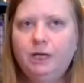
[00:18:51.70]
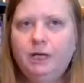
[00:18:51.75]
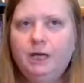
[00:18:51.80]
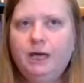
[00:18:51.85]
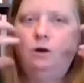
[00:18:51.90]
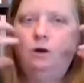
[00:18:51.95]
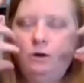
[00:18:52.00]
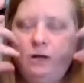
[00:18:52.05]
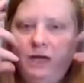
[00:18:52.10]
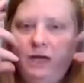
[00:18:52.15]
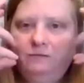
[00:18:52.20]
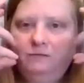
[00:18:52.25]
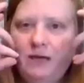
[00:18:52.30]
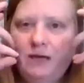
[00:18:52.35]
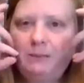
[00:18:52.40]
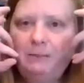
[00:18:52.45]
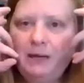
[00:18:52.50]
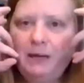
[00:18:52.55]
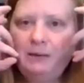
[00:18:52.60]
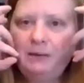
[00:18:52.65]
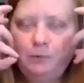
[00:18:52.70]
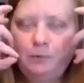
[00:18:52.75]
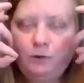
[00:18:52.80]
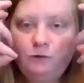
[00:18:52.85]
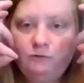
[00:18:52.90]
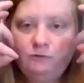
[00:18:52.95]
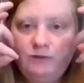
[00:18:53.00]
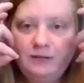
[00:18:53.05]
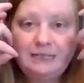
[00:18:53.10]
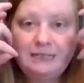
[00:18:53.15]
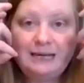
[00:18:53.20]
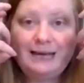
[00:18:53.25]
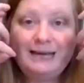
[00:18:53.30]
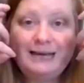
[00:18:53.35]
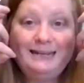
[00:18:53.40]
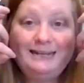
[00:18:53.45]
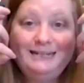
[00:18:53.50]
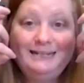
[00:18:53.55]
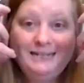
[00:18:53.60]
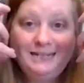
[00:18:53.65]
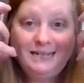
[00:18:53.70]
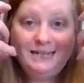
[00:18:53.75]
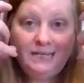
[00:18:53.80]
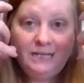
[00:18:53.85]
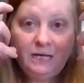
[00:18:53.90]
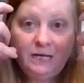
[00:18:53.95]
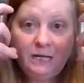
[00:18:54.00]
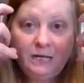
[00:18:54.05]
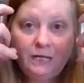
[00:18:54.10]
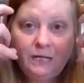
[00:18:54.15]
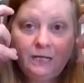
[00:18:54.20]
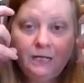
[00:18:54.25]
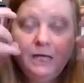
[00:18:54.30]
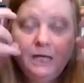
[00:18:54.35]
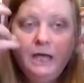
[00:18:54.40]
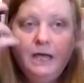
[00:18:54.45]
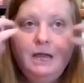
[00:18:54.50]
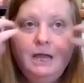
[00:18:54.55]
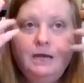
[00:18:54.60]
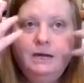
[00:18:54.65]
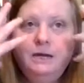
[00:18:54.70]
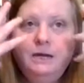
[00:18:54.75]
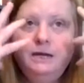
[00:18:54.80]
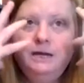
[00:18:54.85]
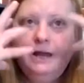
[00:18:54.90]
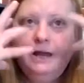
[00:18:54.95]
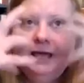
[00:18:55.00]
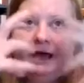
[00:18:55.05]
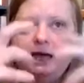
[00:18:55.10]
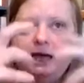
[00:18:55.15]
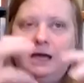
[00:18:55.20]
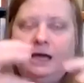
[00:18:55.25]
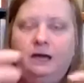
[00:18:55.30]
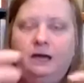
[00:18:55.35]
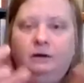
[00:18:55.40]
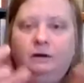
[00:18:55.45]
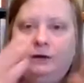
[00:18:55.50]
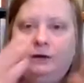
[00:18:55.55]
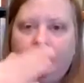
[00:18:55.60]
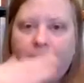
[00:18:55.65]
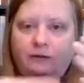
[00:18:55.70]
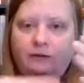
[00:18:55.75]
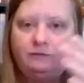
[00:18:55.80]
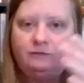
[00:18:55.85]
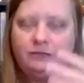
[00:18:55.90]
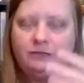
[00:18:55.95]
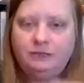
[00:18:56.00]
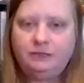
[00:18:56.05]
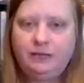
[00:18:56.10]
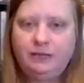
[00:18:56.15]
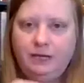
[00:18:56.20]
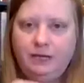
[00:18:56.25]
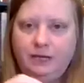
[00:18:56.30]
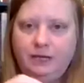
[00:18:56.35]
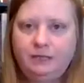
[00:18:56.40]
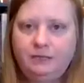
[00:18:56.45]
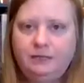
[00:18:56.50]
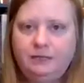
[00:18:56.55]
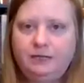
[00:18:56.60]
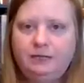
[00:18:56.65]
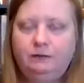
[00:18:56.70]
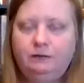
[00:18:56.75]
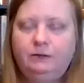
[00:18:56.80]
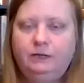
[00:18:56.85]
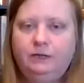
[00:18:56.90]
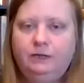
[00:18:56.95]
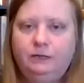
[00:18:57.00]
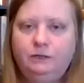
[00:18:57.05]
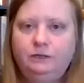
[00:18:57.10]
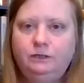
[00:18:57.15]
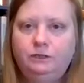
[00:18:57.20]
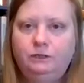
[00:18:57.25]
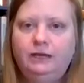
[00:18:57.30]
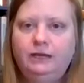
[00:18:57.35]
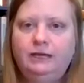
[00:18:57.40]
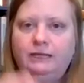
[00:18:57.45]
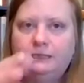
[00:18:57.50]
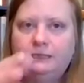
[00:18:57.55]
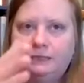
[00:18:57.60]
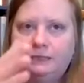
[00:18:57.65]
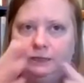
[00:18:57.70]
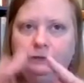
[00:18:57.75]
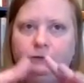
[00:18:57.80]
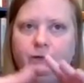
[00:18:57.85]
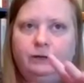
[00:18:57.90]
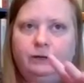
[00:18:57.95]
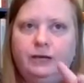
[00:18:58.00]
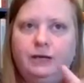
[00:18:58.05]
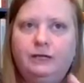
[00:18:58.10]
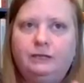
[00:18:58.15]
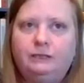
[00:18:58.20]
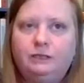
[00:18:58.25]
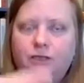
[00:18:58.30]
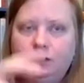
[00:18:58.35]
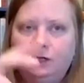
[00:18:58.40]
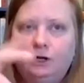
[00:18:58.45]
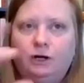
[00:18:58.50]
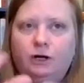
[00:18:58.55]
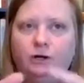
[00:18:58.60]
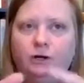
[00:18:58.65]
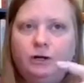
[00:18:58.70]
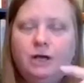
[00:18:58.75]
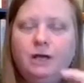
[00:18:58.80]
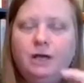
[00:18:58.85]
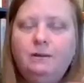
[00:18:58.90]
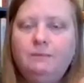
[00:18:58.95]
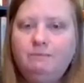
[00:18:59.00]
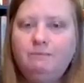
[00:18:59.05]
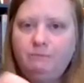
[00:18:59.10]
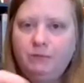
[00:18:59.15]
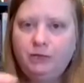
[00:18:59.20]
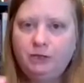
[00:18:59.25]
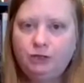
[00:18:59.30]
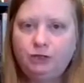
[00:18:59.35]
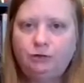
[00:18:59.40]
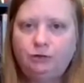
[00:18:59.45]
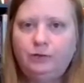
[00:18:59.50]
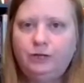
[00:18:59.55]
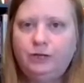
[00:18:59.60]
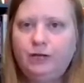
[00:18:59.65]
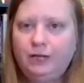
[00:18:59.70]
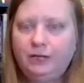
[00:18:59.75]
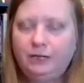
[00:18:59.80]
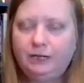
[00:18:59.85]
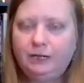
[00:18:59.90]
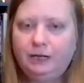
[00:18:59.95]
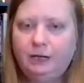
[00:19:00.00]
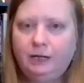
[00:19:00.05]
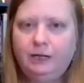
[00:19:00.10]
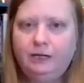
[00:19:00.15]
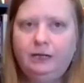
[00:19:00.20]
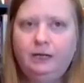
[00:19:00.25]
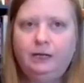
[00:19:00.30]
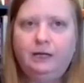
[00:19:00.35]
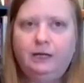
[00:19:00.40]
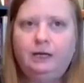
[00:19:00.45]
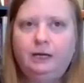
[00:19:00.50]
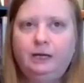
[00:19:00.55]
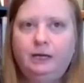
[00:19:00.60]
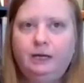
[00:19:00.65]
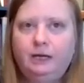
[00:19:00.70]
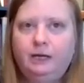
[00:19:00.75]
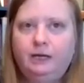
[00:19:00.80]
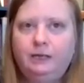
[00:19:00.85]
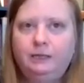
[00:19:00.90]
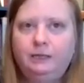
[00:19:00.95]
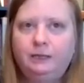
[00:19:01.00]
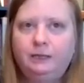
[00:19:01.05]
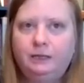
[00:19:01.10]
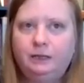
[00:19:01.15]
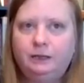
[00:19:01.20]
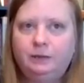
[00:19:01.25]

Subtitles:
Okay, I've got my perfect idea. Now I have to take it down into Yetzirah and start measuring and cutting and